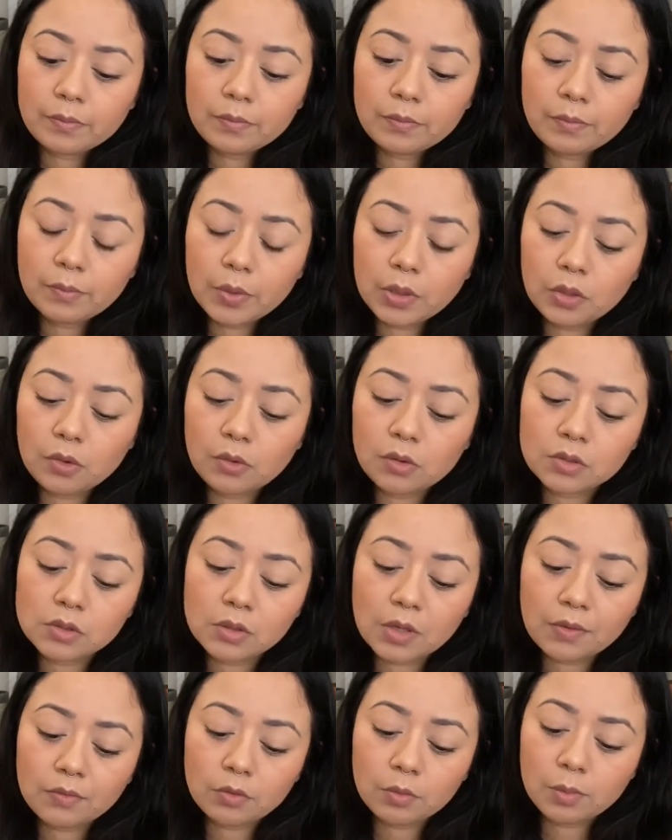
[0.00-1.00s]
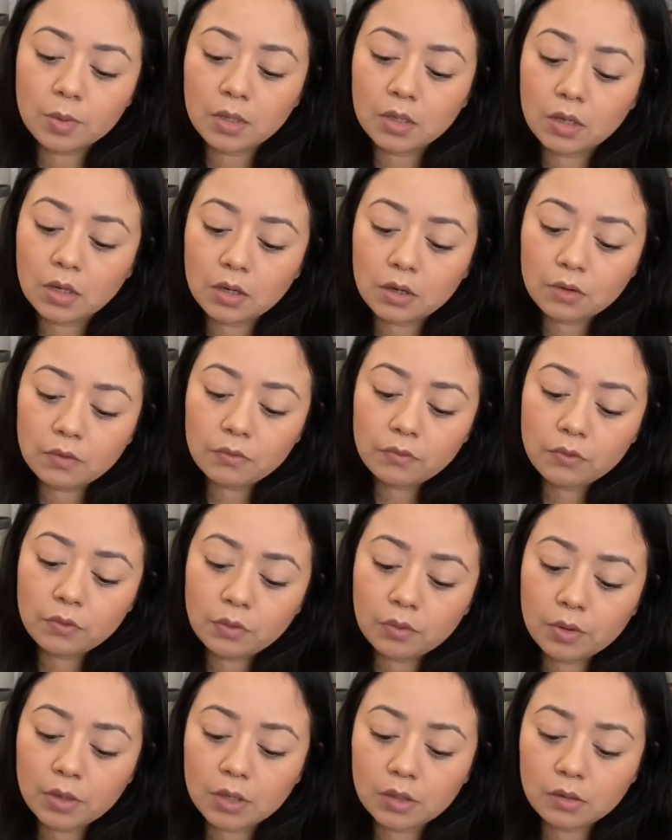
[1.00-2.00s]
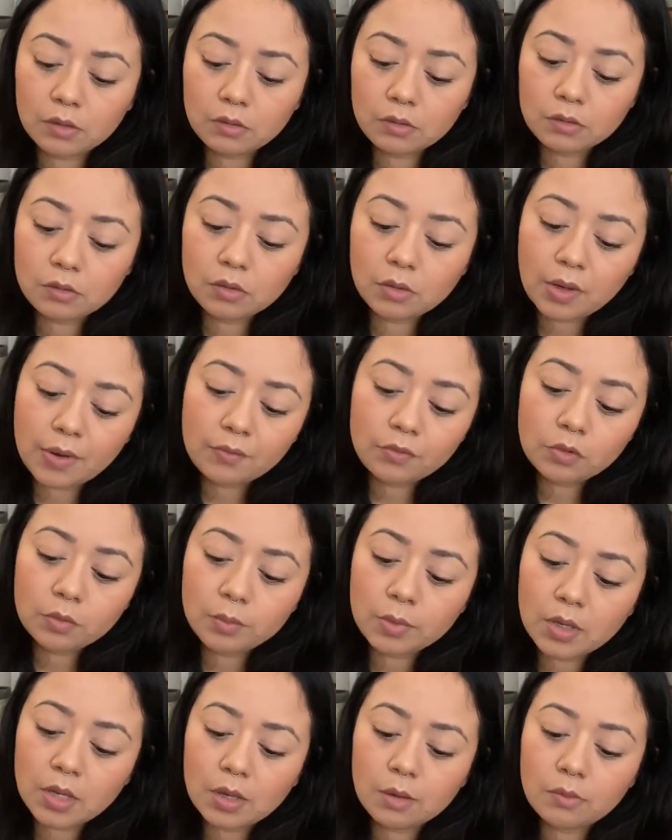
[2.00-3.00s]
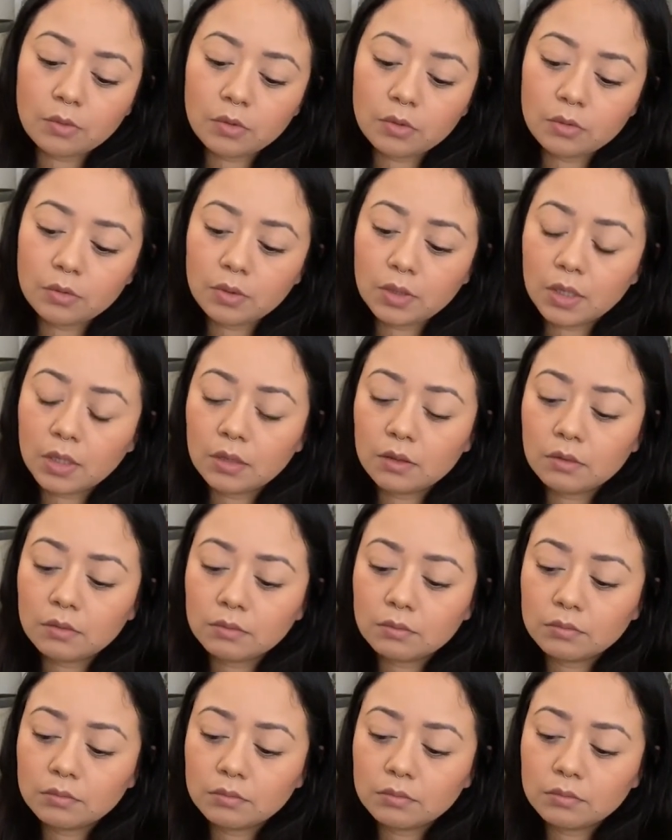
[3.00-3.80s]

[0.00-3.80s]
But you also have to be careful and you have to be able to like